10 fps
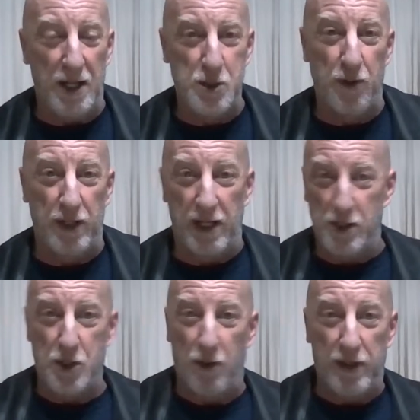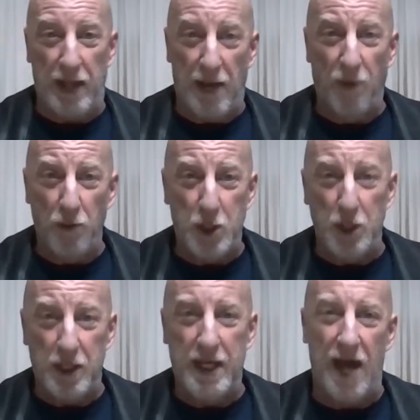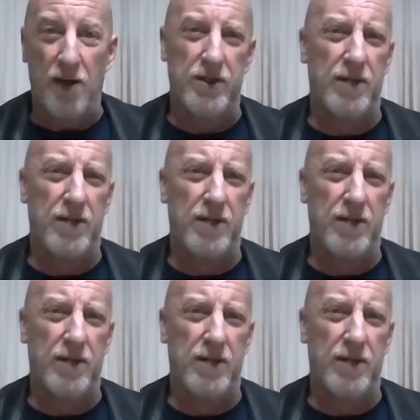scrutineer is going, that vote shouldn't count.